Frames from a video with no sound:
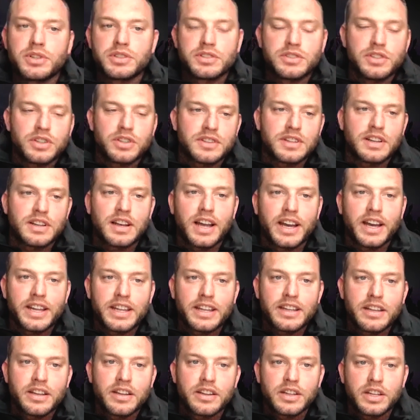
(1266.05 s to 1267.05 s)
There's nothing
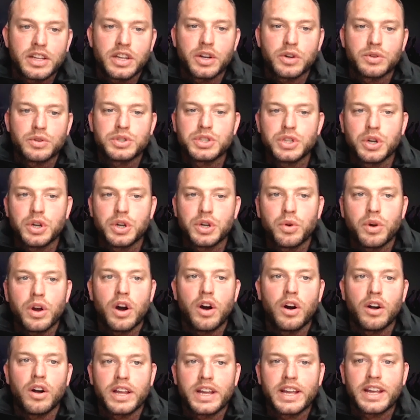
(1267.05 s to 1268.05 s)
like show
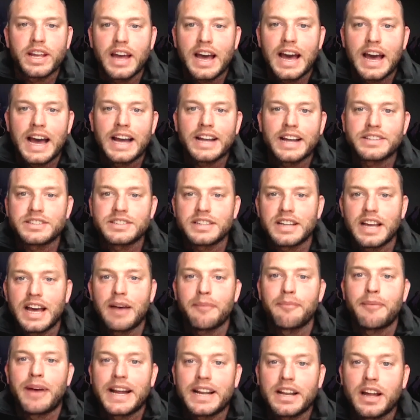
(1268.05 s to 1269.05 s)
calling on
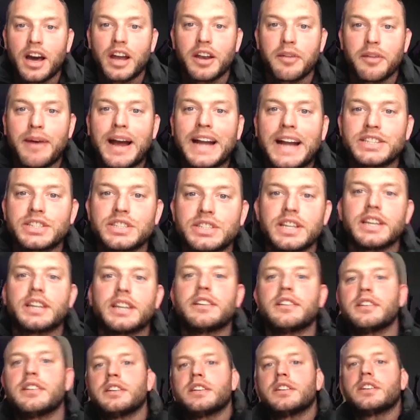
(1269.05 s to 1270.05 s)
a match
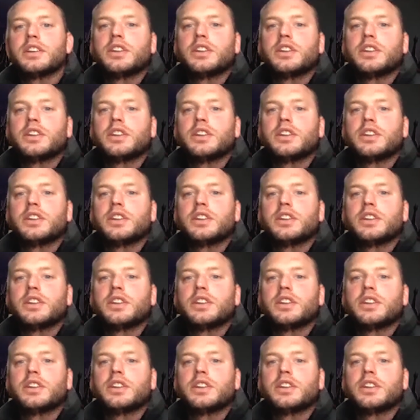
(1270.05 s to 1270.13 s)
day.